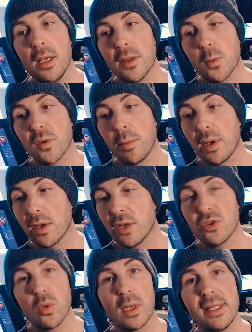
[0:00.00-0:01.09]
there was about a
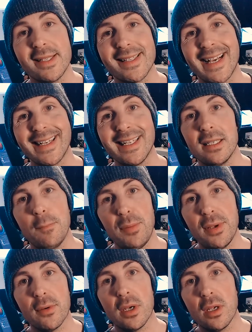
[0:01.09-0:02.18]
20-second
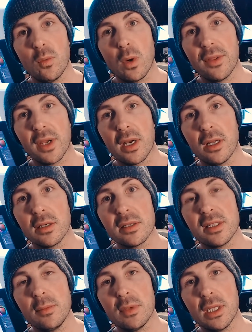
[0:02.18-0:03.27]
period where the color
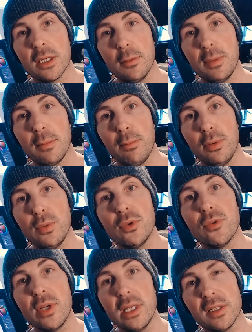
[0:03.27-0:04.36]
seemed a little bit blue-green,